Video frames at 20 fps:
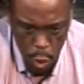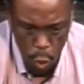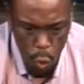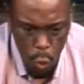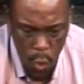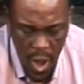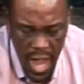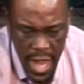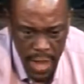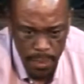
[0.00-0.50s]

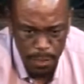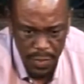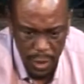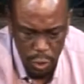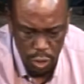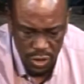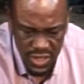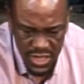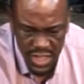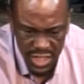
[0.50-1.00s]
Why?
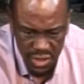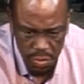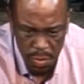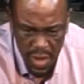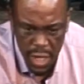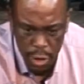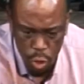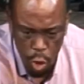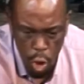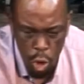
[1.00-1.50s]
Because this
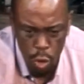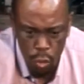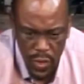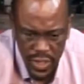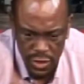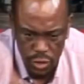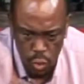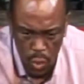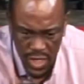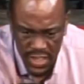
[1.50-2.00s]
man
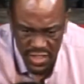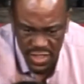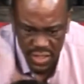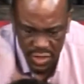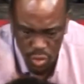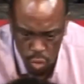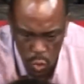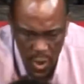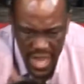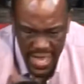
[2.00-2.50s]
always wants
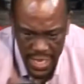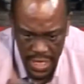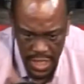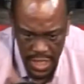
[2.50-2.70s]
his way.